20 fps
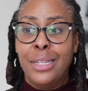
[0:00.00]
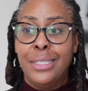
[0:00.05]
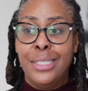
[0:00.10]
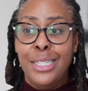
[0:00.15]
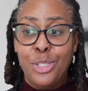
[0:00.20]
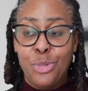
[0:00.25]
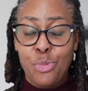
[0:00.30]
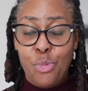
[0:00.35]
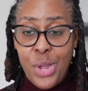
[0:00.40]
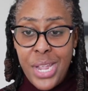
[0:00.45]

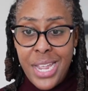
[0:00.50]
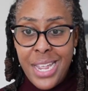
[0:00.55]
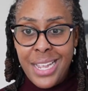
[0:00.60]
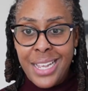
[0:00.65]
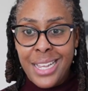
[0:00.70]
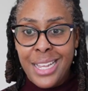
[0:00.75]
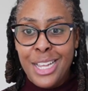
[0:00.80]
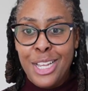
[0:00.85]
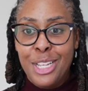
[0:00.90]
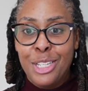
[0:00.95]
this
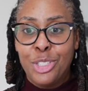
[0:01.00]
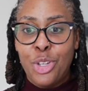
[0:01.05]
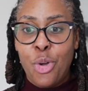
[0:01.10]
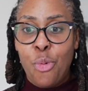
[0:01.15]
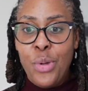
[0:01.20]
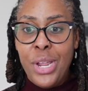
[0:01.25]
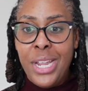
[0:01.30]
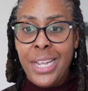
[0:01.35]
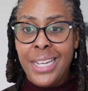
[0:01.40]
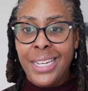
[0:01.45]
week so
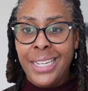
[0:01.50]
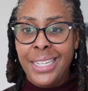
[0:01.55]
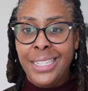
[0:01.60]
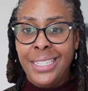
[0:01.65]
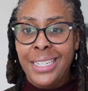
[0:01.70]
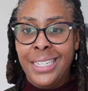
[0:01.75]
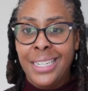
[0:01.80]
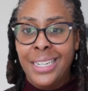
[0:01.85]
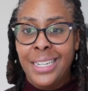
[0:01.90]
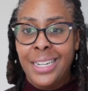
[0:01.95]
we
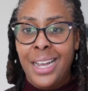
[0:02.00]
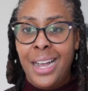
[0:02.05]
can